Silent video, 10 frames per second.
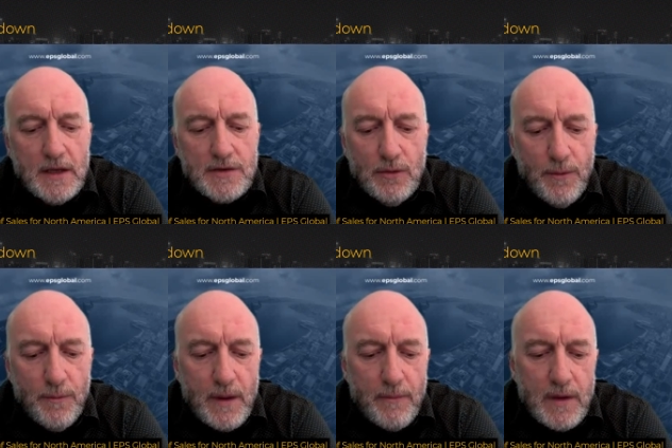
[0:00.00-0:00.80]
So
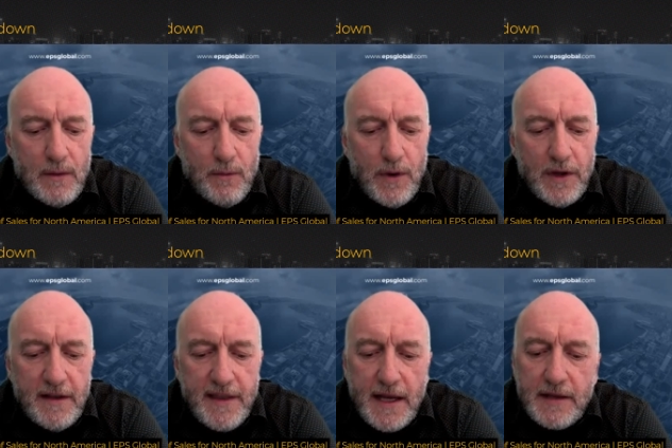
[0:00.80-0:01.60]
what do
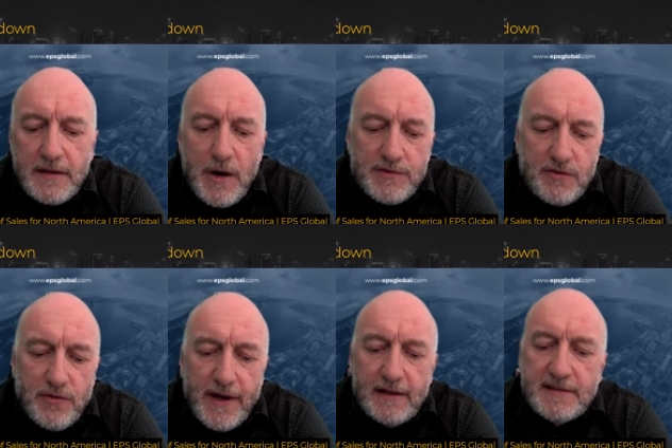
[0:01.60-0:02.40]
you think are the most
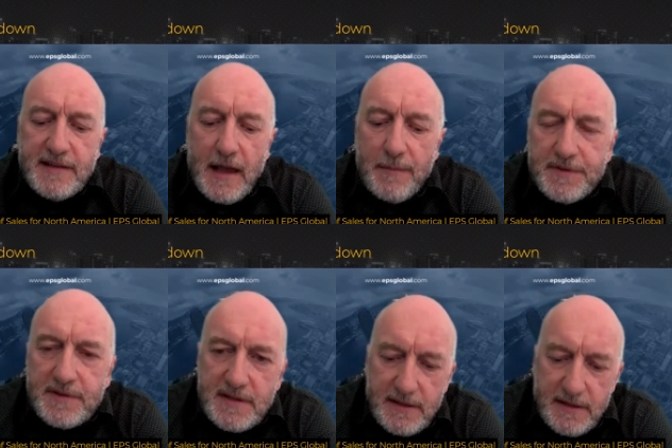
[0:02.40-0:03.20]
critical
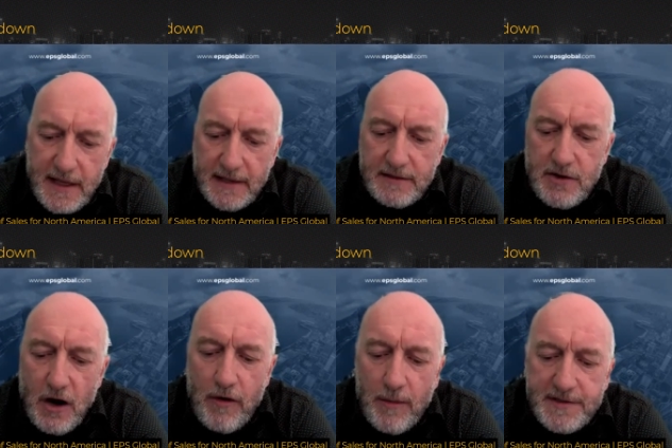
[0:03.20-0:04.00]
steps that
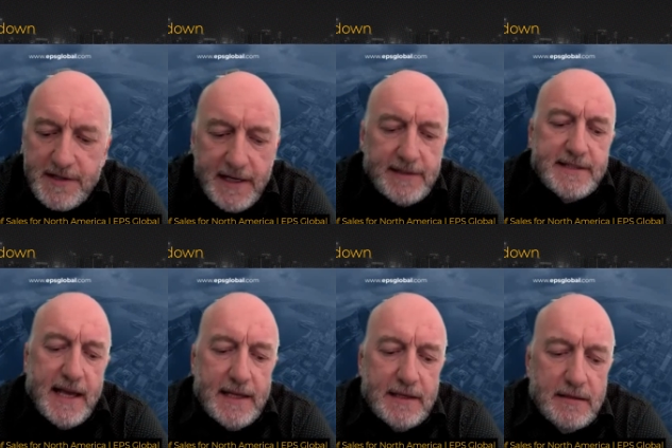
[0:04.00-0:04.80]
co-ops need to
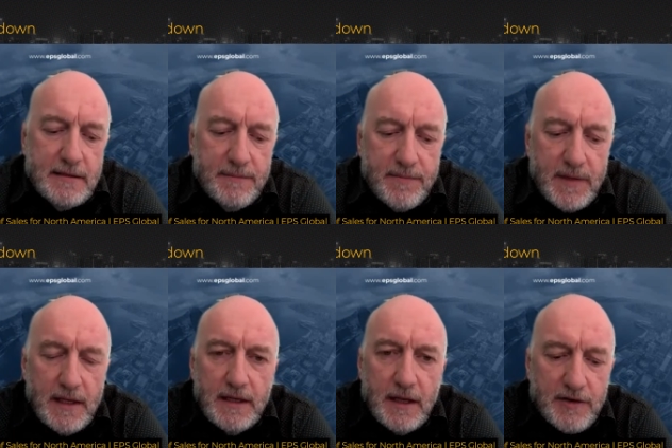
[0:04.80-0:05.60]
take,
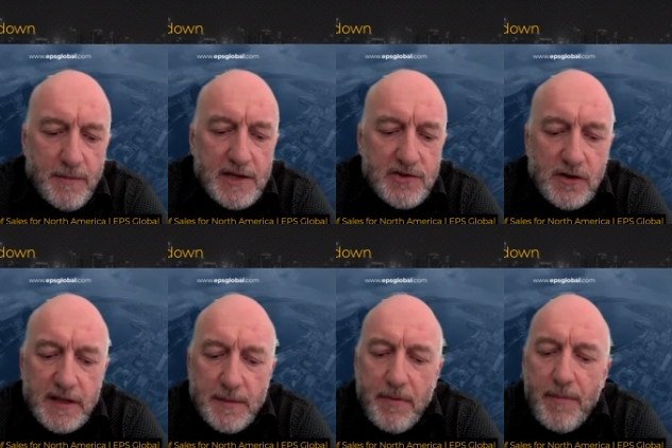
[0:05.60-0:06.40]
you know, to make sure
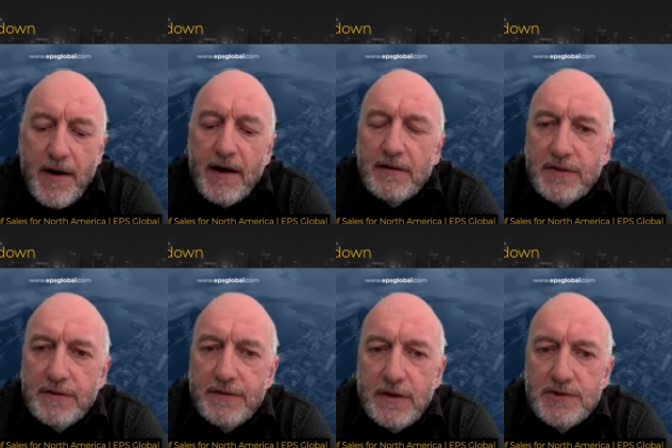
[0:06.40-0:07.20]
that they're prepared for
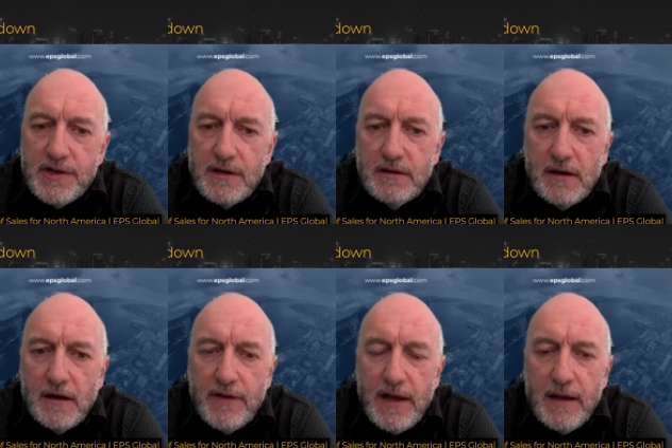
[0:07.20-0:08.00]
the future
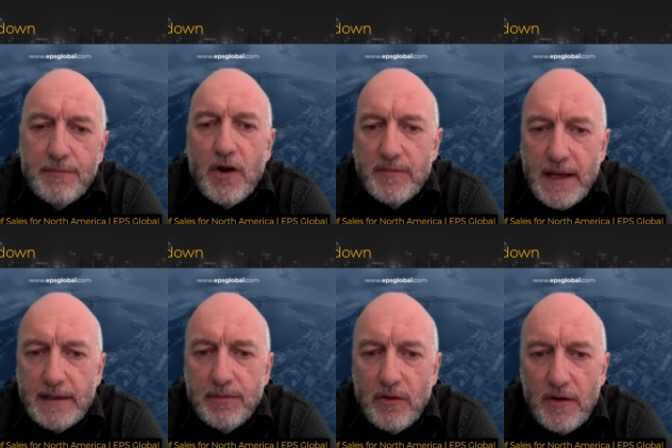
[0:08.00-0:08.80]
of uh,
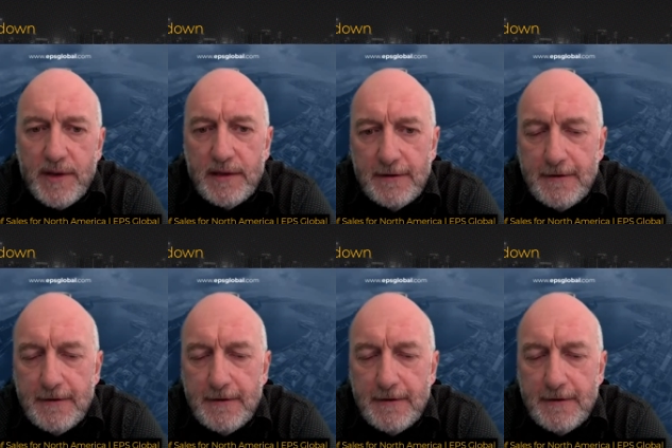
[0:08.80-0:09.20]
broadband deployment?